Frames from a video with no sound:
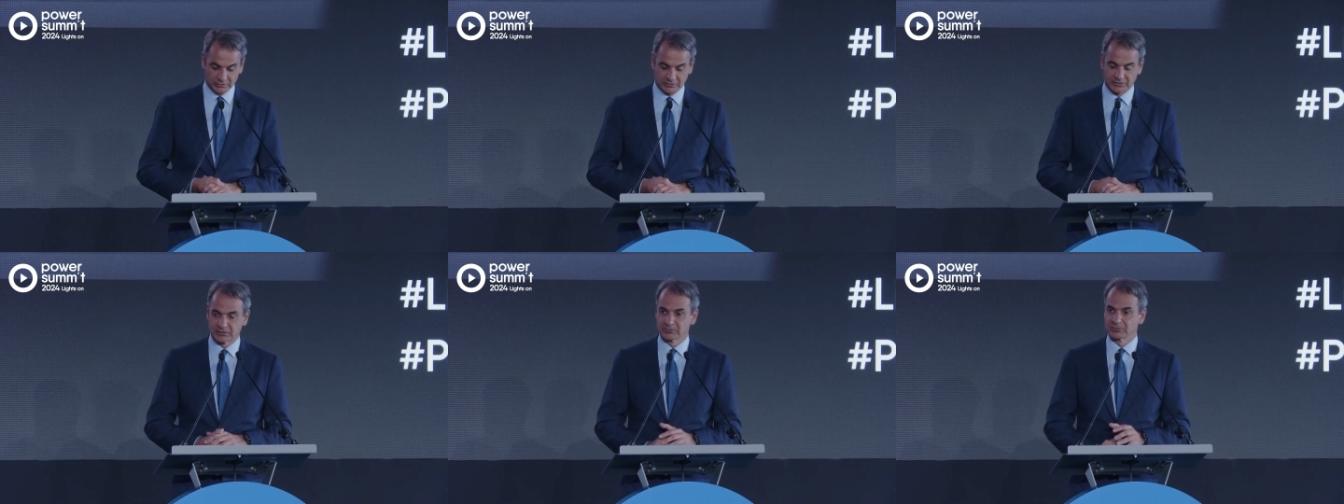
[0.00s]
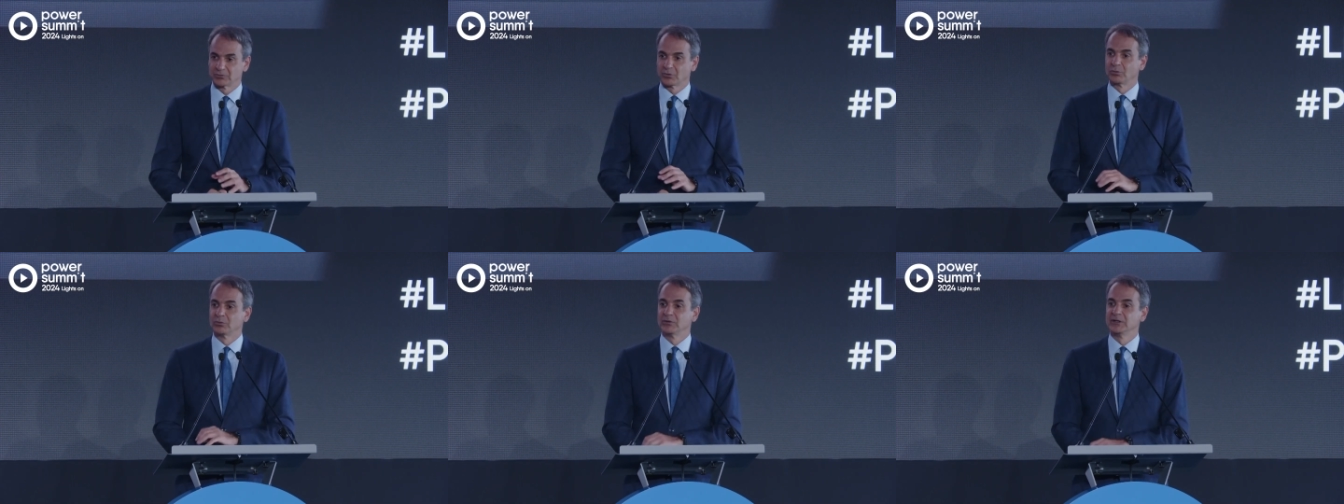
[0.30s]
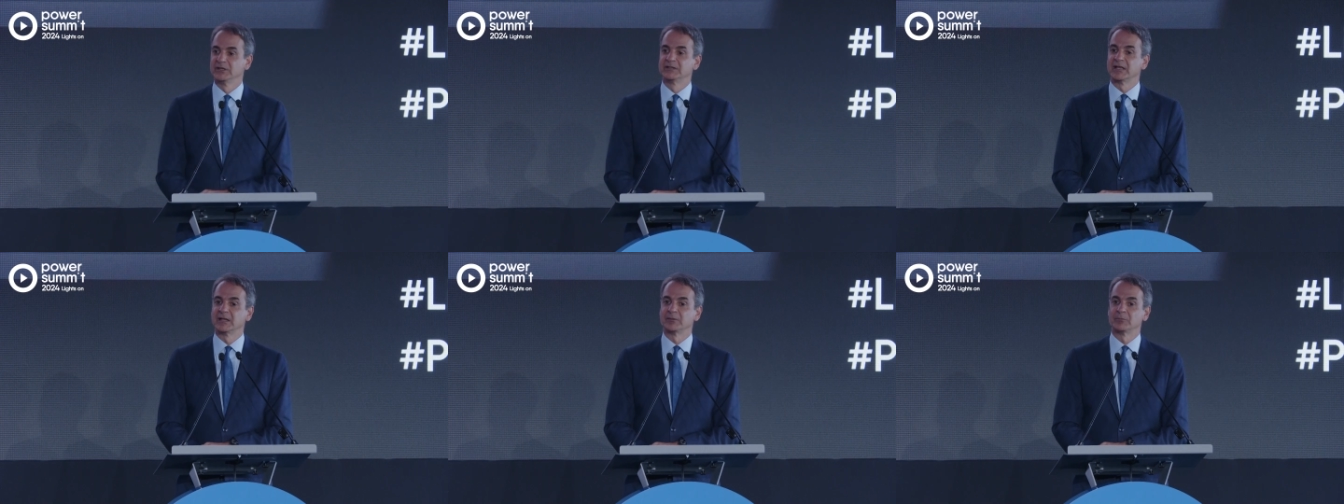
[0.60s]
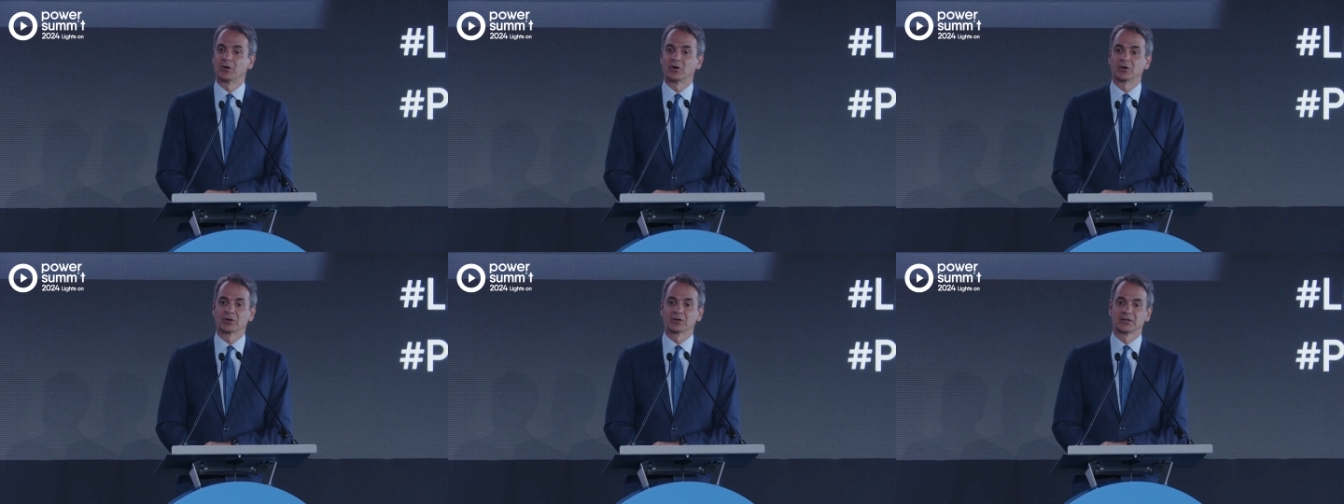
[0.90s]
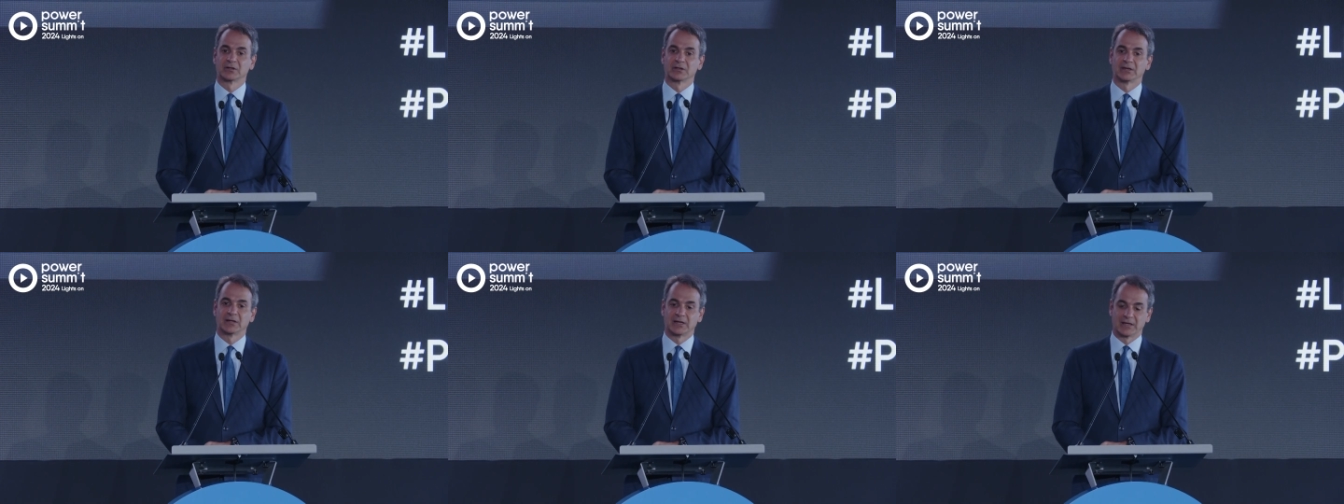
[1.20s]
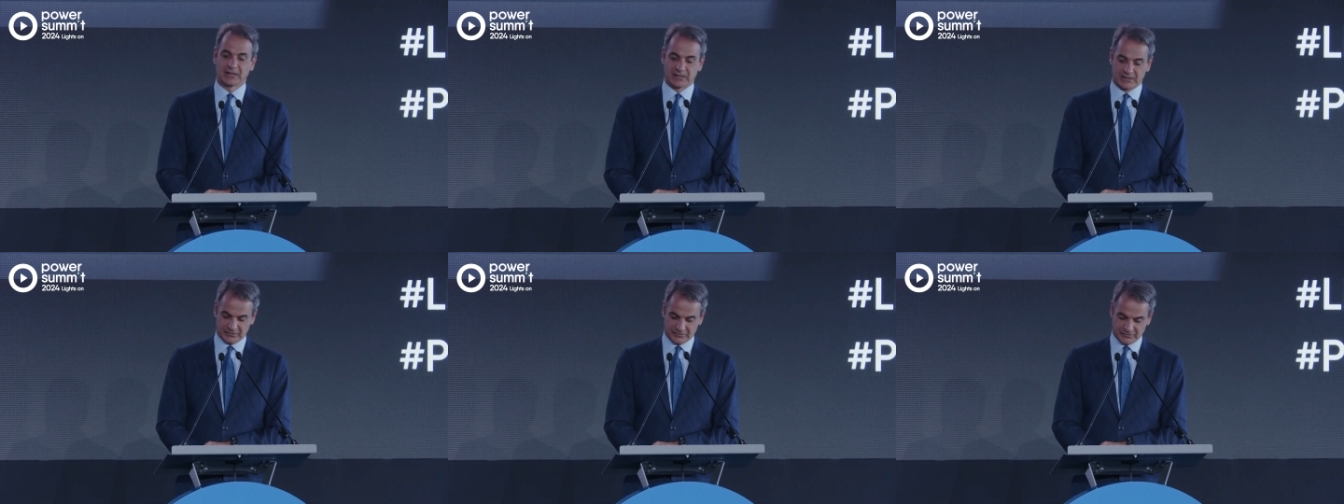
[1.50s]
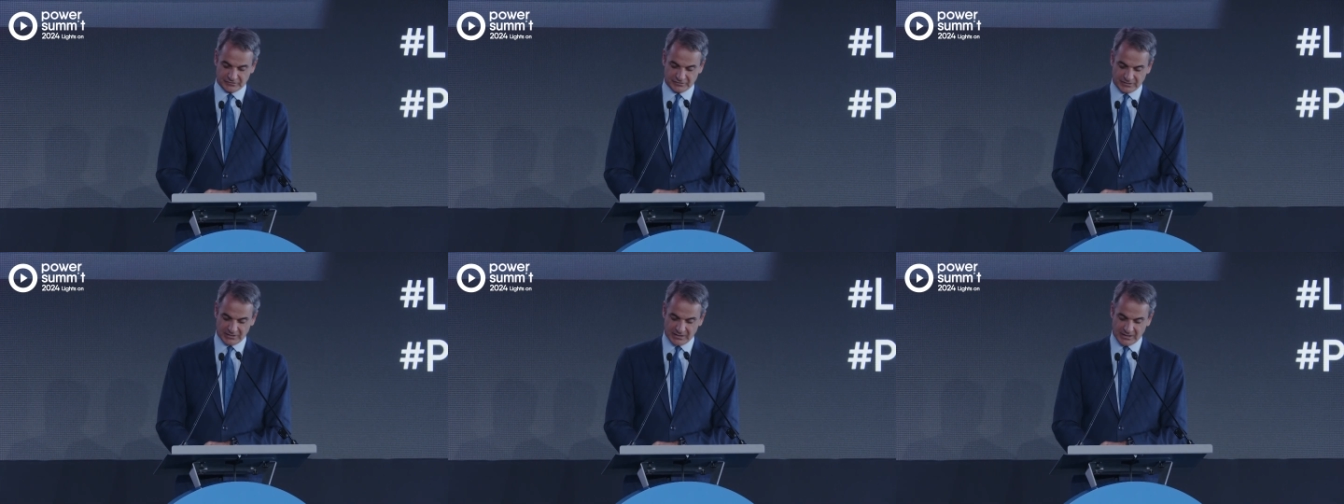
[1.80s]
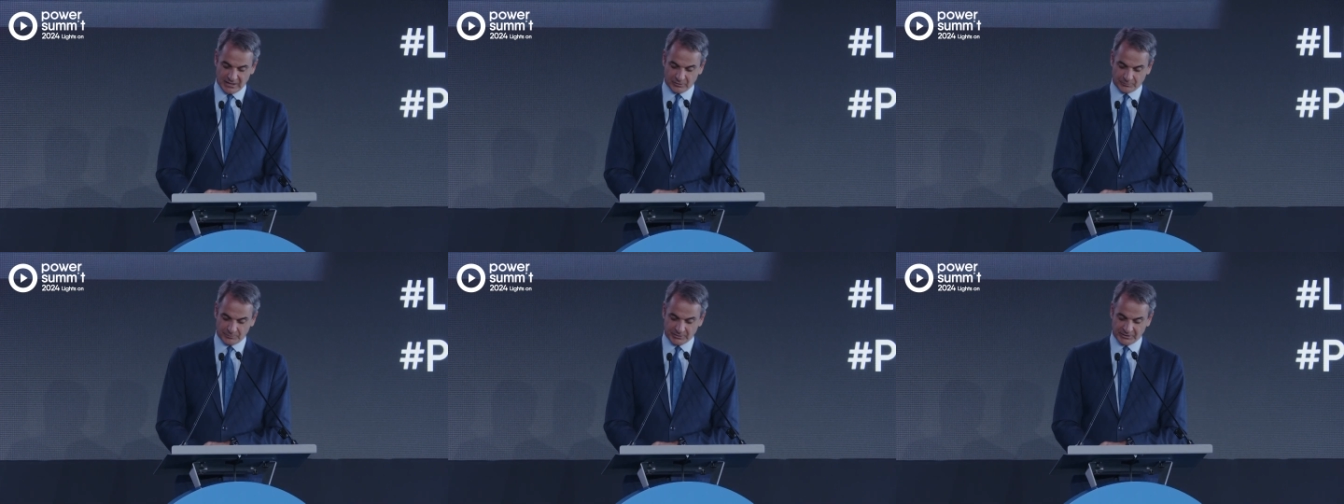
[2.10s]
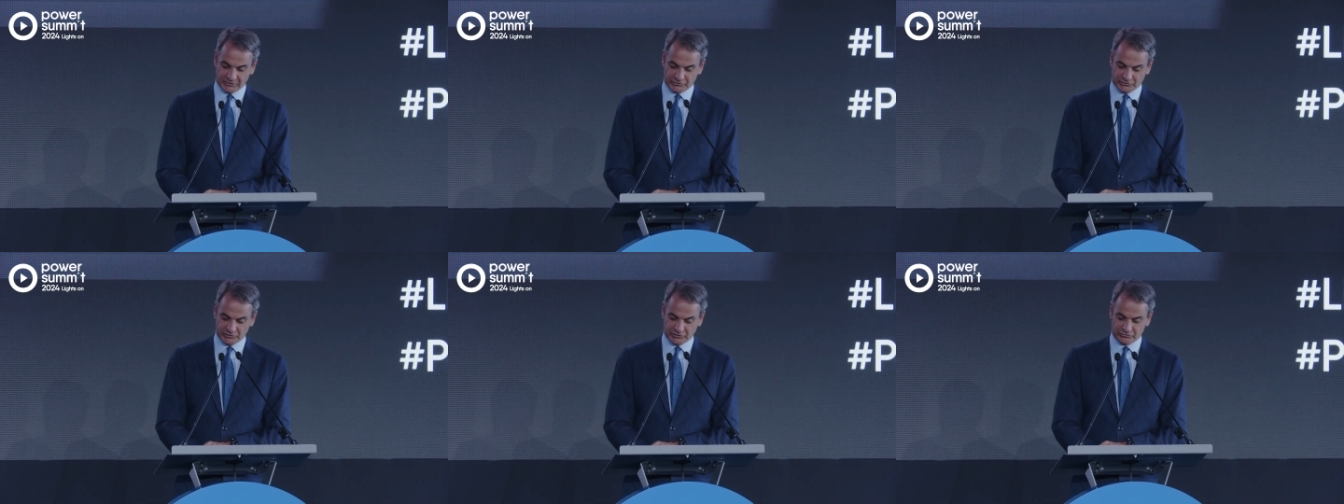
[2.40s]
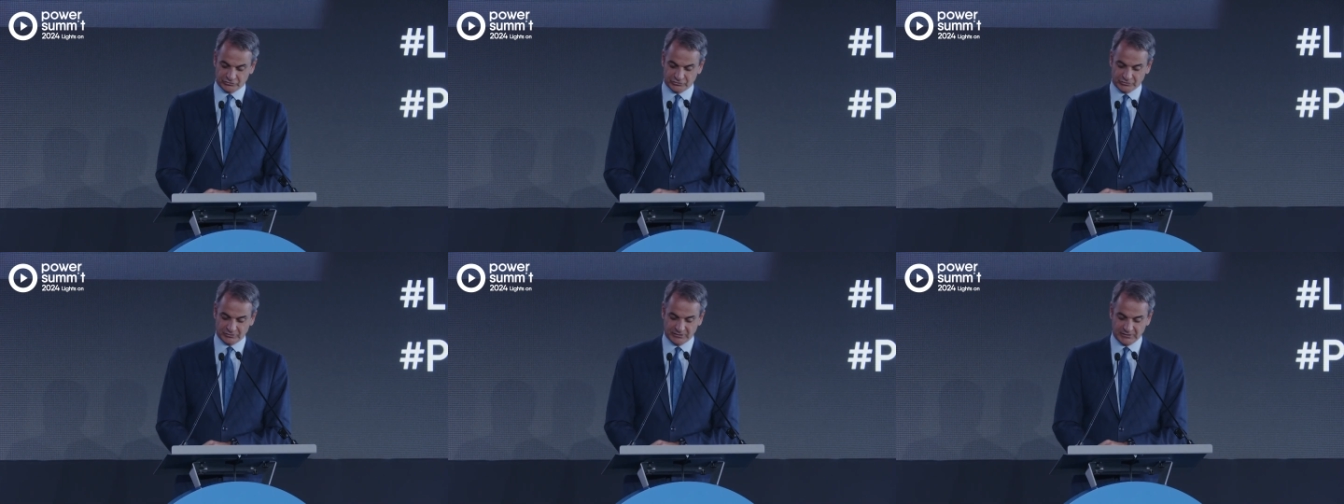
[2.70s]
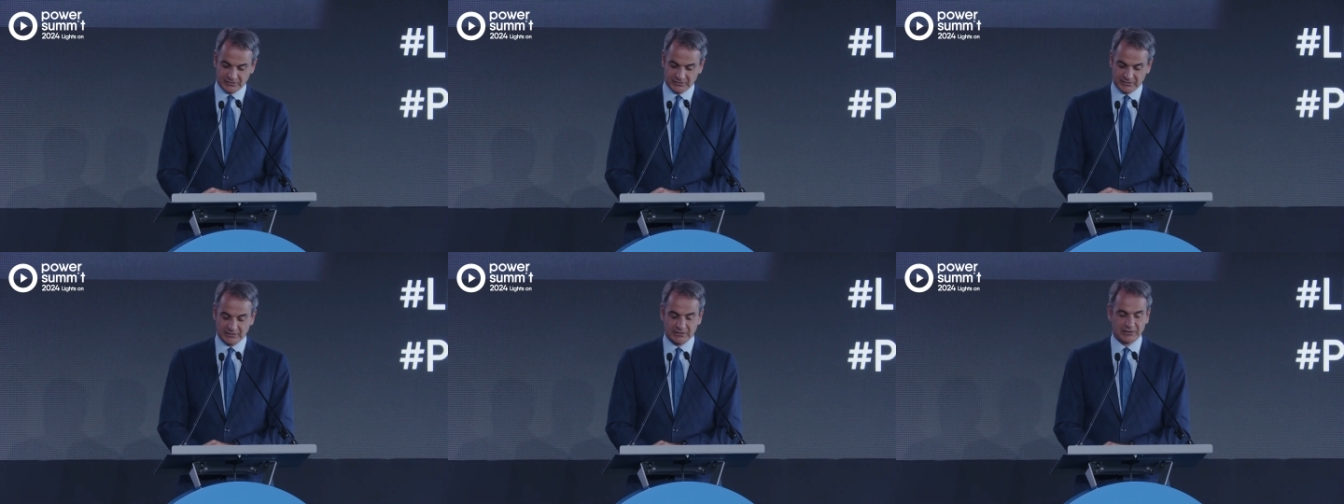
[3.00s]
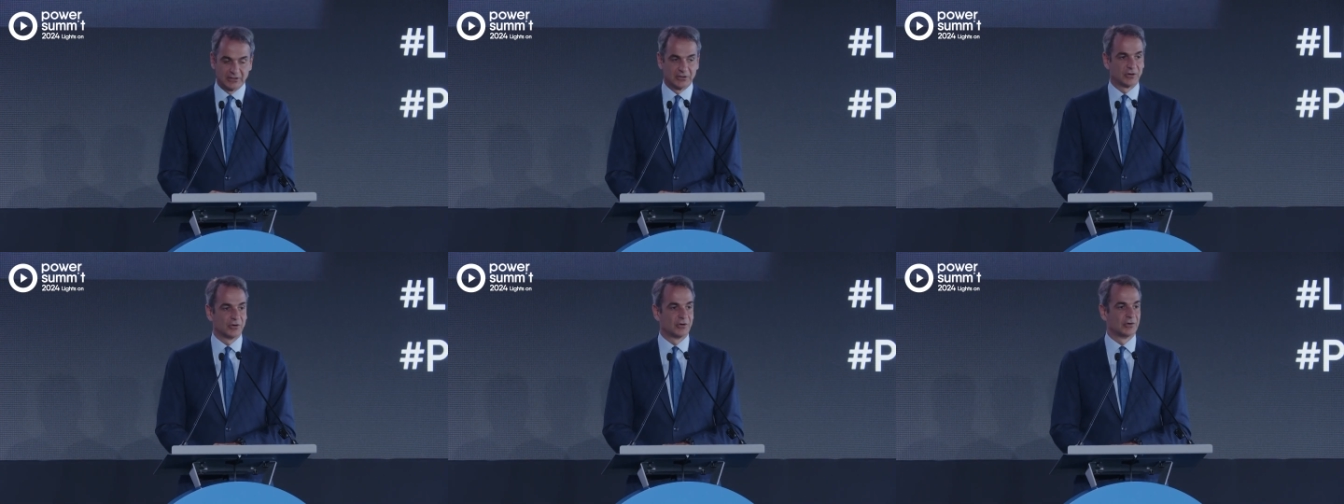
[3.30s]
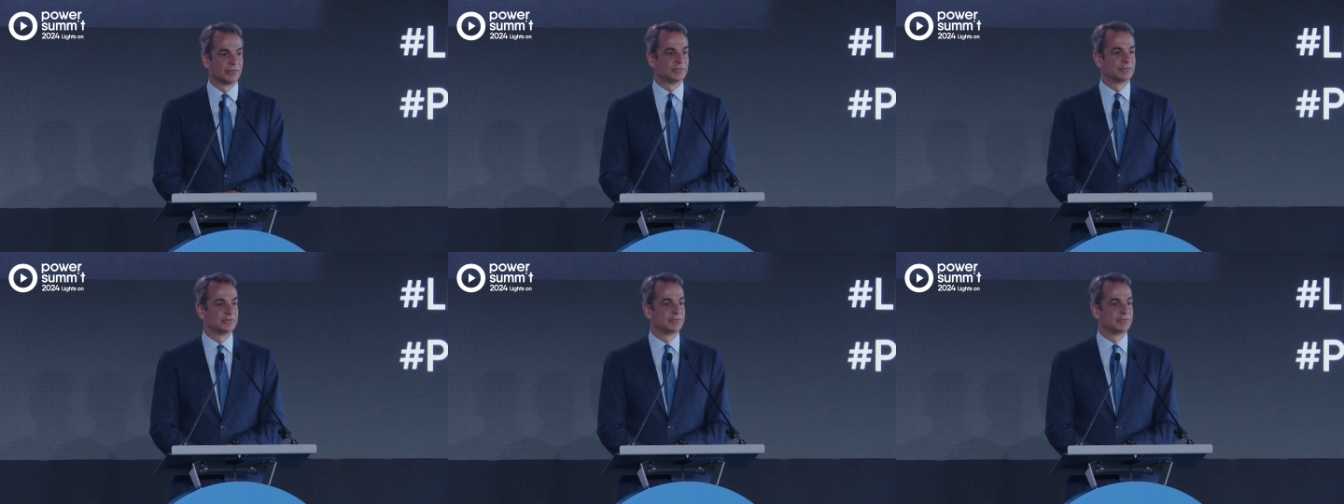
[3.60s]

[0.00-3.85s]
and only Denmark has a higher penetration of